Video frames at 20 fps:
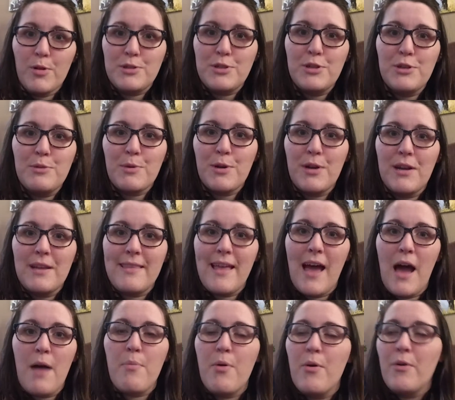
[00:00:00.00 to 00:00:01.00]
tumor at
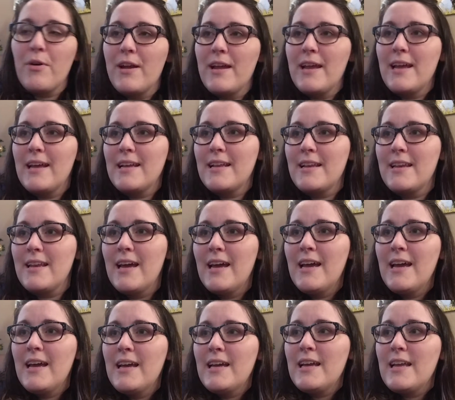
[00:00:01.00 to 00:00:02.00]
that point, and,
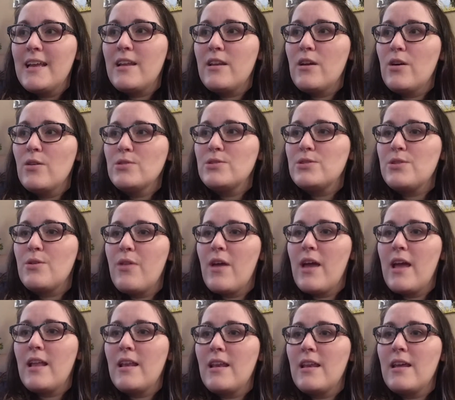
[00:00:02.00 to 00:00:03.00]
you know, so
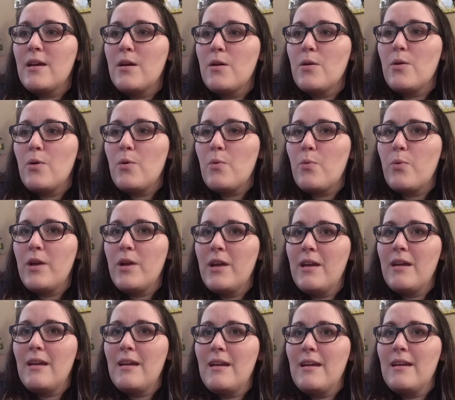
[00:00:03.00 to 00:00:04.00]
then
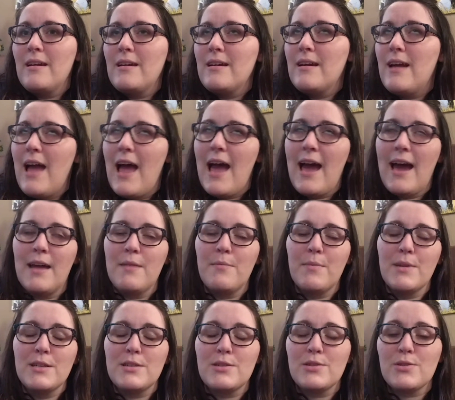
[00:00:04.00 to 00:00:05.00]
we had
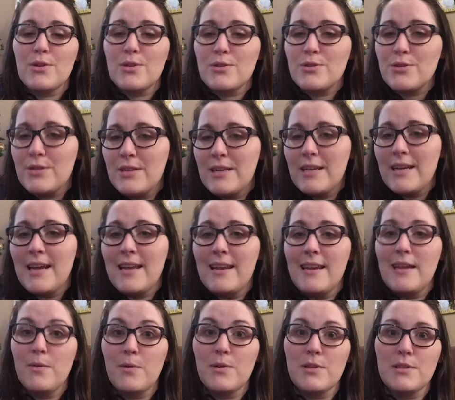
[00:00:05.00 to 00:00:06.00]
my surgery, and
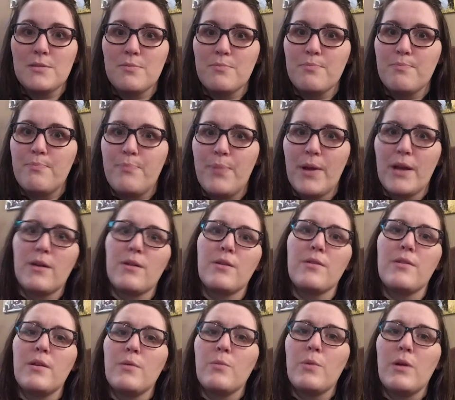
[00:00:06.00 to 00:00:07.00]
it was bigger
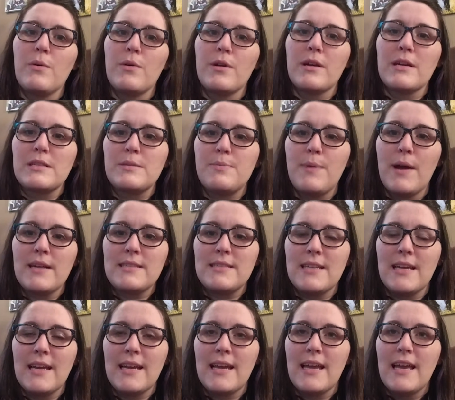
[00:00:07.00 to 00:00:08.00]
than we were
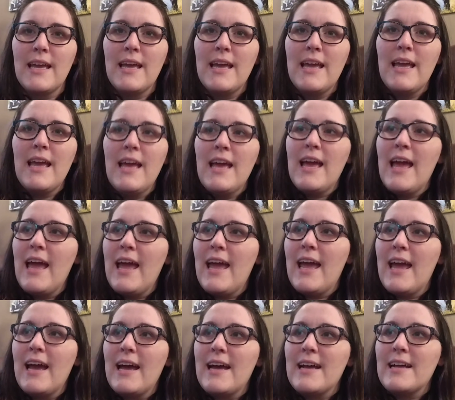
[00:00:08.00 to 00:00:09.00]
expecting,
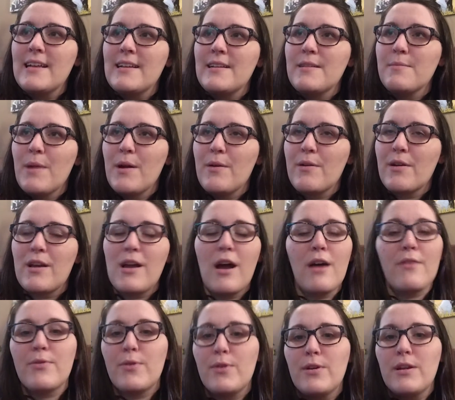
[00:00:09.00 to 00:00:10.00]
and my
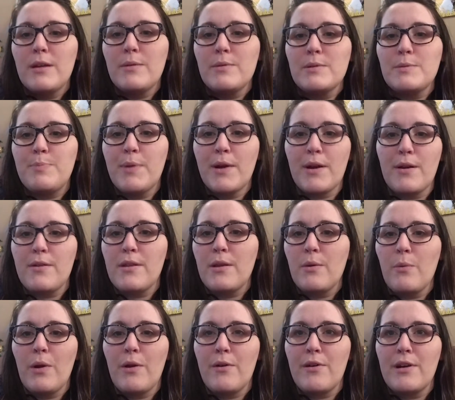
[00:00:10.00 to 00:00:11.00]
recovery was bigger than
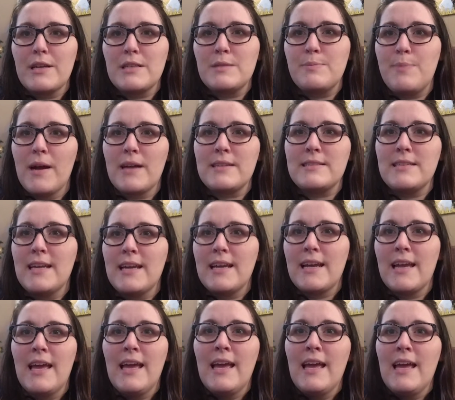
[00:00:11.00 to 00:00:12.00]
we were expecting,
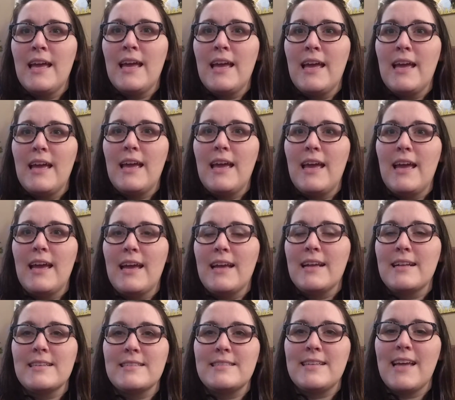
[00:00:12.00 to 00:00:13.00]

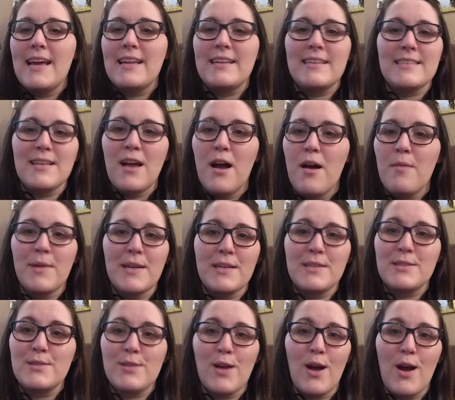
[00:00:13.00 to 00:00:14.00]
and Dan is humming
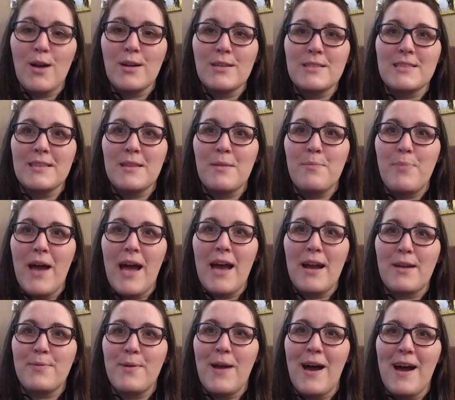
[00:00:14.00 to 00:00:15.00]
songs in the
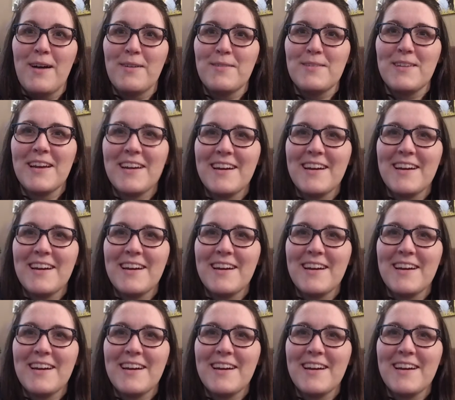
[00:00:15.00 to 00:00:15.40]
background.